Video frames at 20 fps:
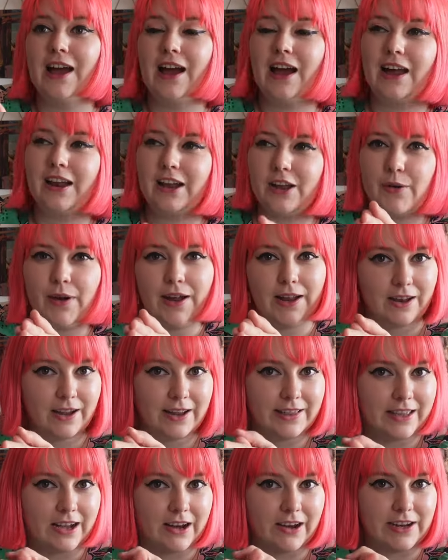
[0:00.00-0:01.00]
And I quite
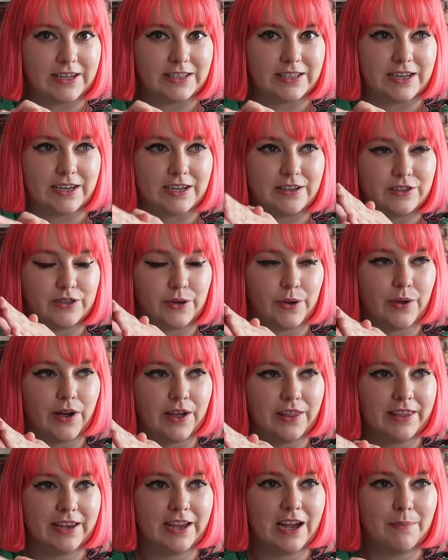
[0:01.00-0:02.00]
like that idea, so I
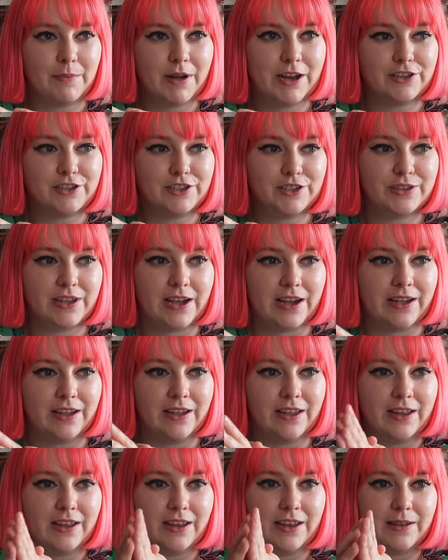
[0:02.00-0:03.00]
think I might do that.
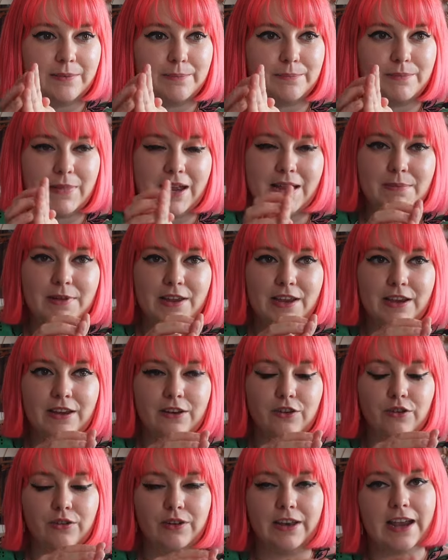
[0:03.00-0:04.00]
Maybe
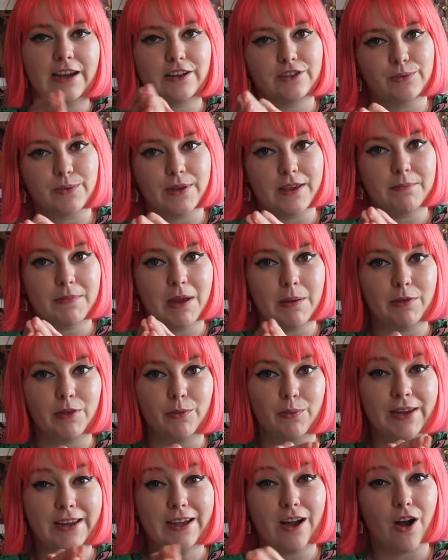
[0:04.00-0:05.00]
not next week, maybe the
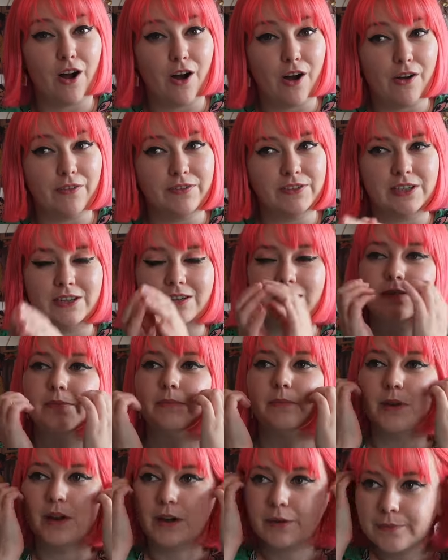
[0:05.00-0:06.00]
week after,
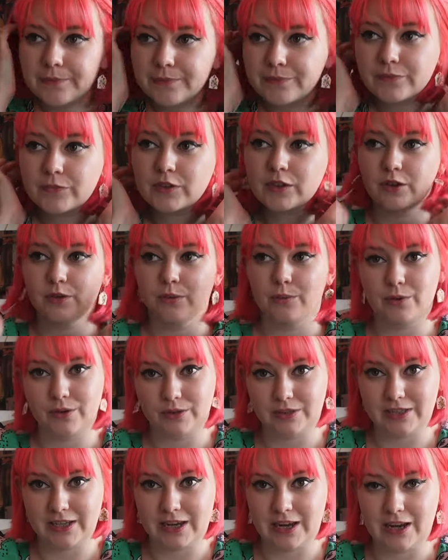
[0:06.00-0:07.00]
but we'll
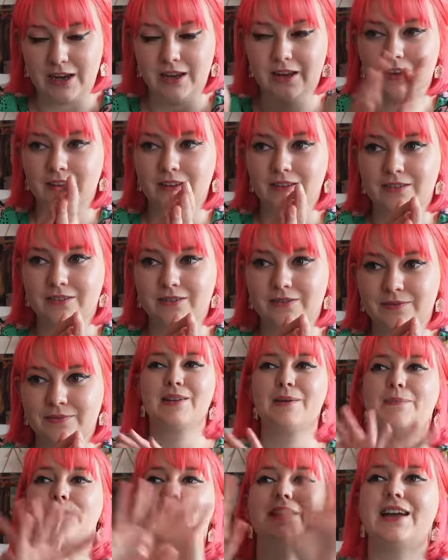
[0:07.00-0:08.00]
see.
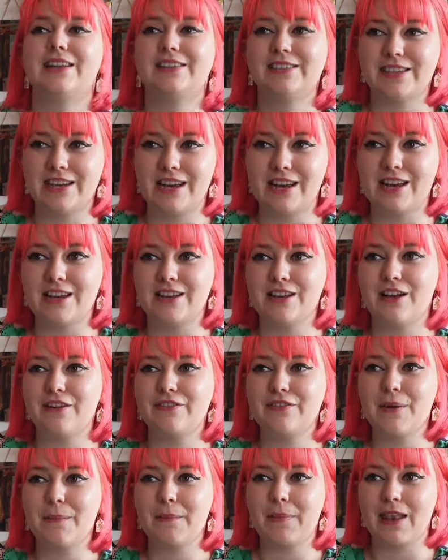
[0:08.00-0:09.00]
But that's
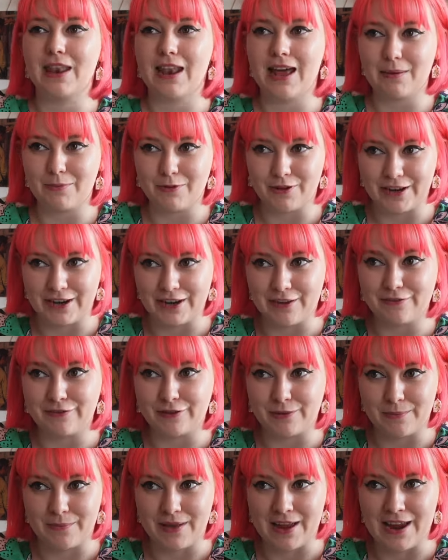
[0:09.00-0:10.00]
enough blabbering
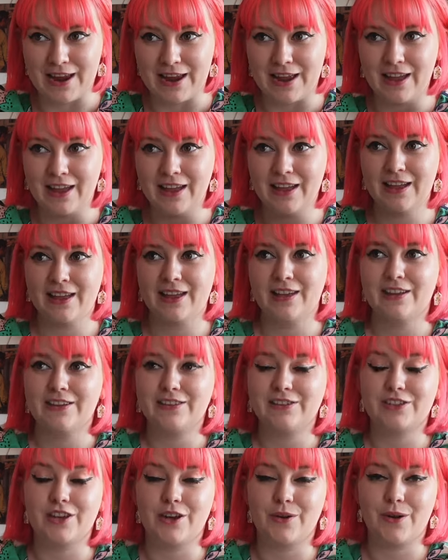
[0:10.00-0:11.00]
from me.
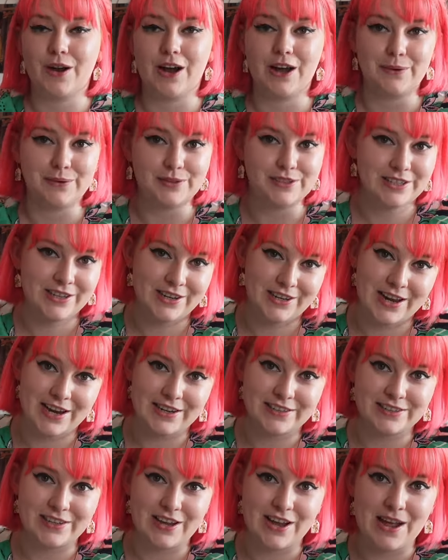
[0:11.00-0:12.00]
So I will see you
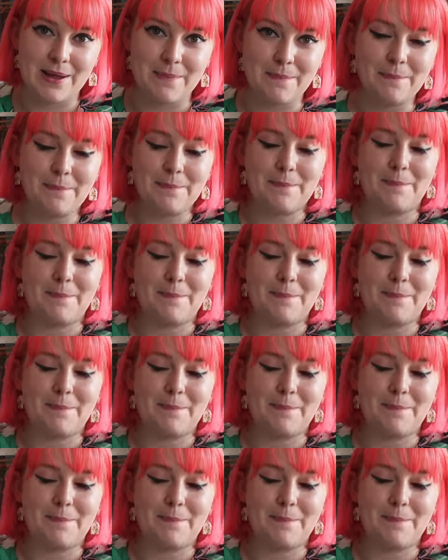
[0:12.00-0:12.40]
next time.